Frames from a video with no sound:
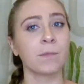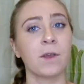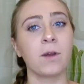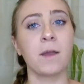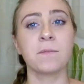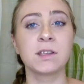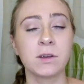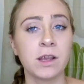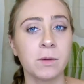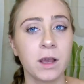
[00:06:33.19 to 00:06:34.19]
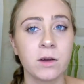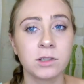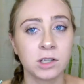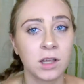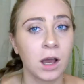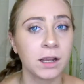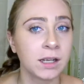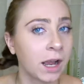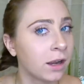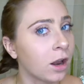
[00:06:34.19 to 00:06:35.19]
Okay, so here we go. As you saw, I
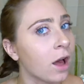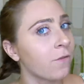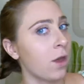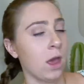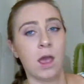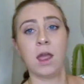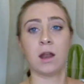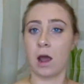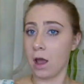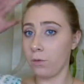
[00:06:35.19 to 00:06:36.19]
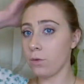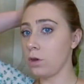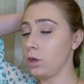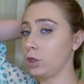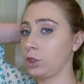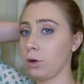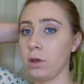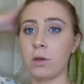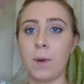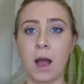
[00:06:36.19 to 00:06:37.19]
tied it off and I will show
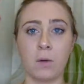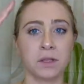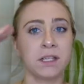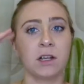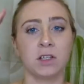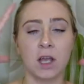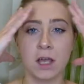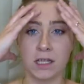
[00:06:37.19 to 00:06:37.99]
you the back with this hairstyle.